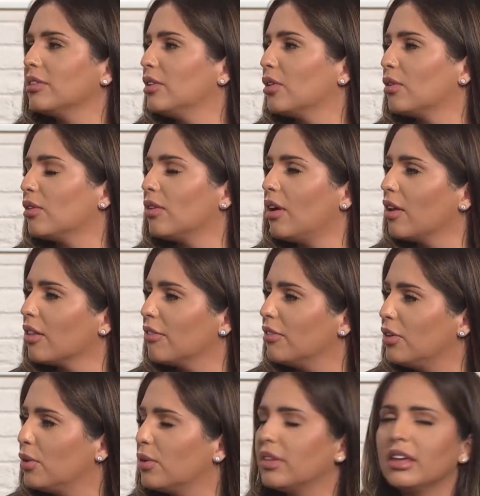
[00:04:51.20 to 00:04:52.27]
all of
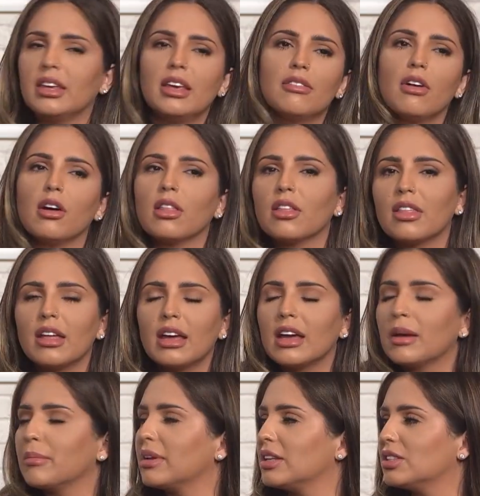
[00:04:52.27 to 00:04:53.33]
you and they give all of
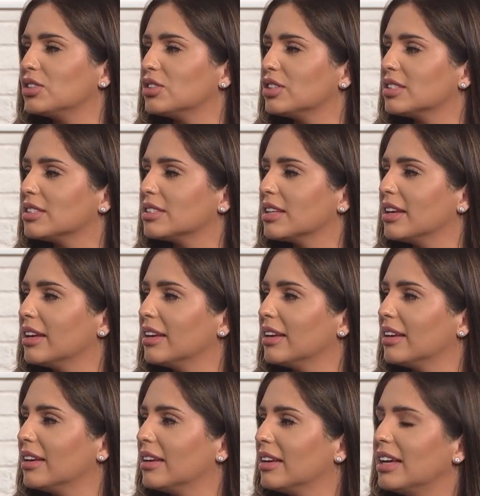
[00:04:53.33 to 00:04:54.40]
them, and it's just,
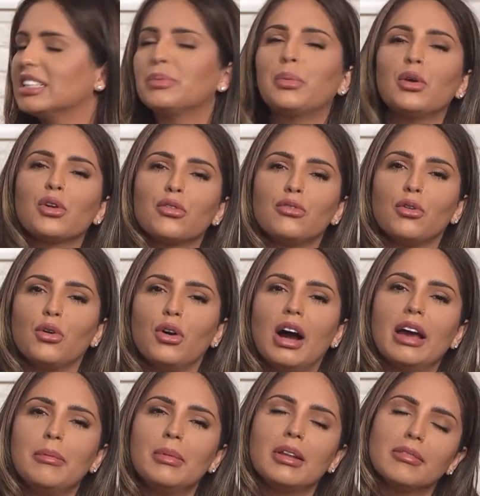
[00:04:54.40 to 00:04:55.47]
it's beautiful.
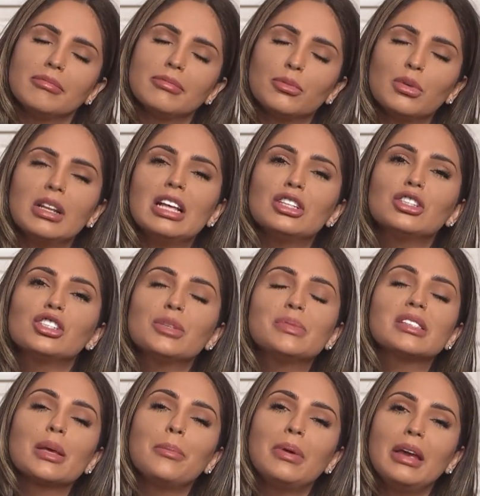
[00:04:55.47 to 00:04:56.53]
I mean, relationships
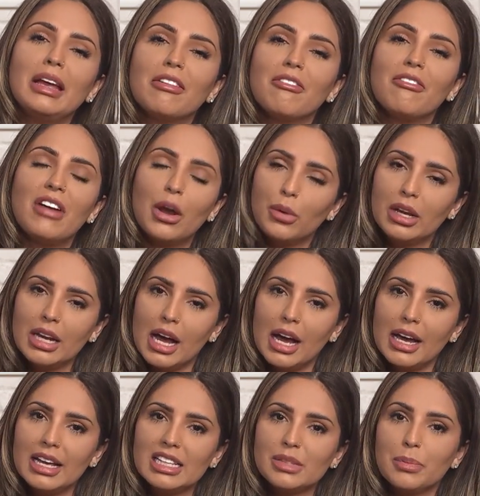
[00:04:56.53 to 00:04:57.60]
can be very
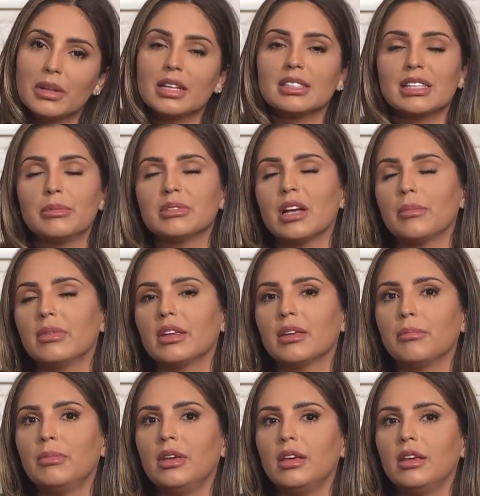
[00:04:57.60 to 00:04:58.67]
nice, but at the same time, they
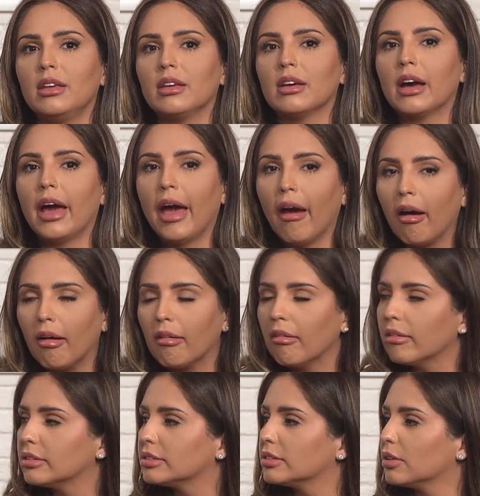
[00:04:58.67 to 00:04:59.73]
can be a hell.
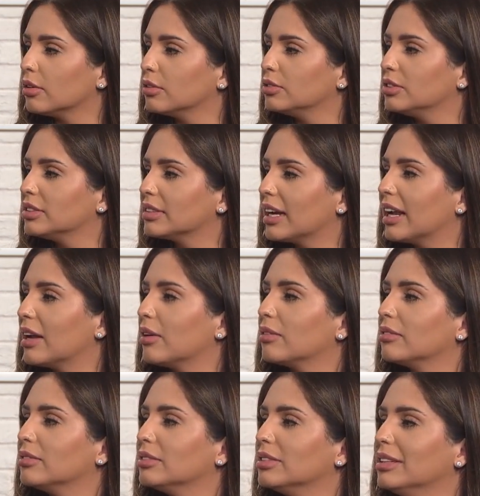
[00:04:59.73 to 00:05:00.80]
So you just gotta,
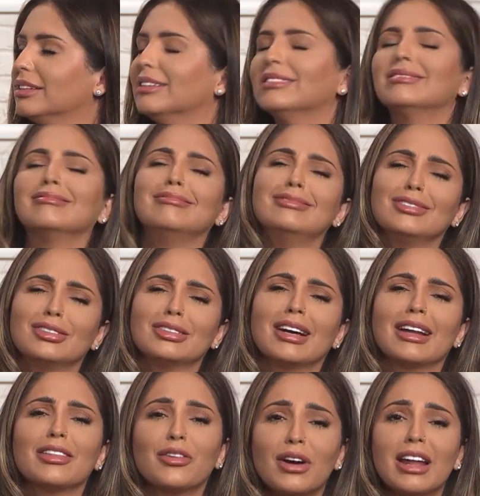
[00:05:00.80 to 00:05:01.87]
you
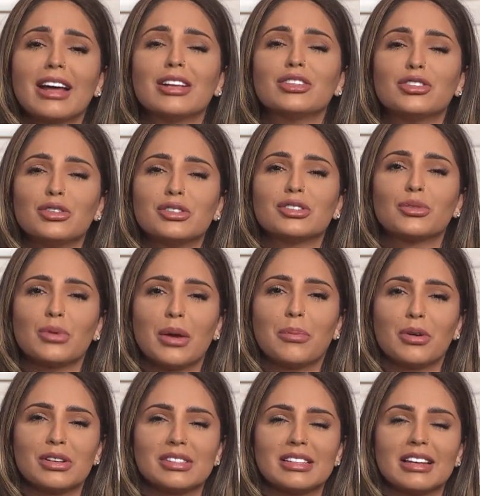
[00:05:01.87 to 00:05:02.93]
gotta choose the right
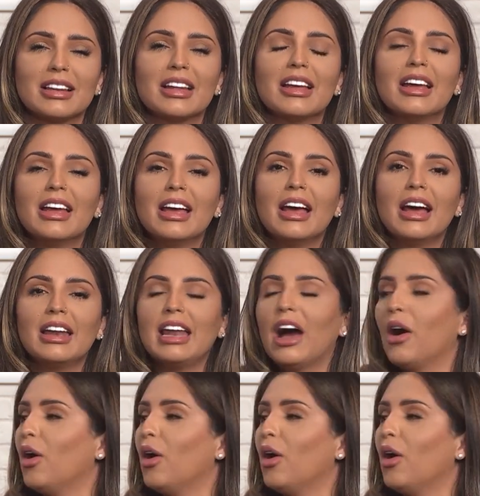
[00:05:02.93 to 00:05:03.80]
person. Now,